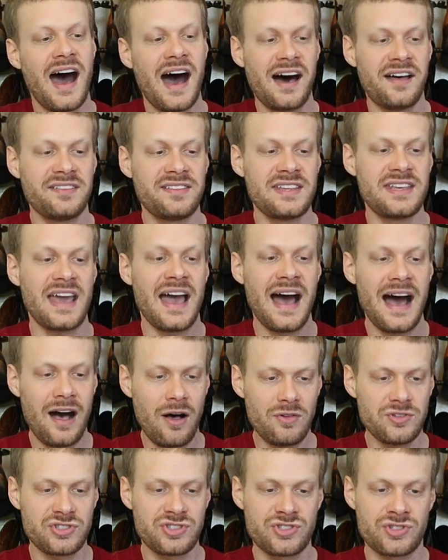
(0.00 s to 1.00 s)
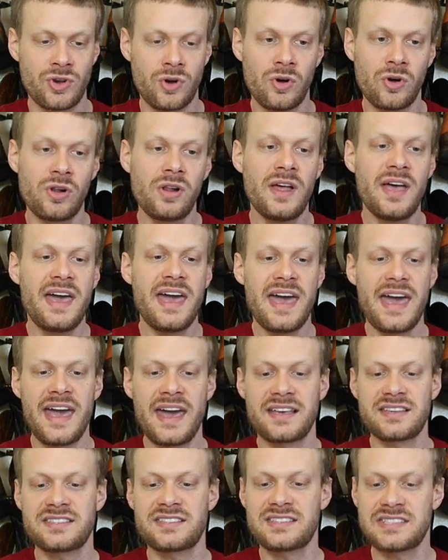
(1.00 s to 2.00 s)
on the outsole
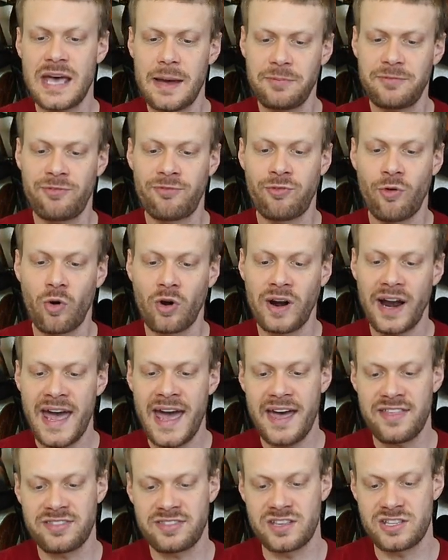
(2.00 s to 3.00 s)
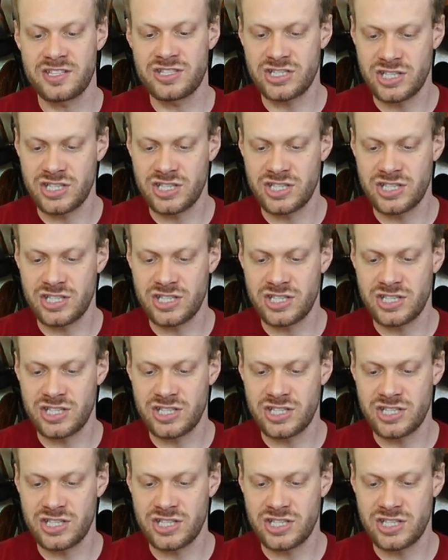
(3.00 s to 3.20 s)
except for at the